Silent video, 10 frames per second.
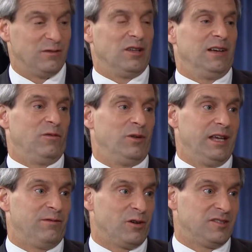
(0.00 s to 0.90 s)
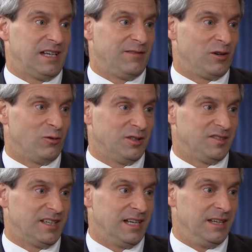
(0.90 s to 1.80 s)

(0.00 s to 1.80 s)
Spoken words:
of life when they first have their onset.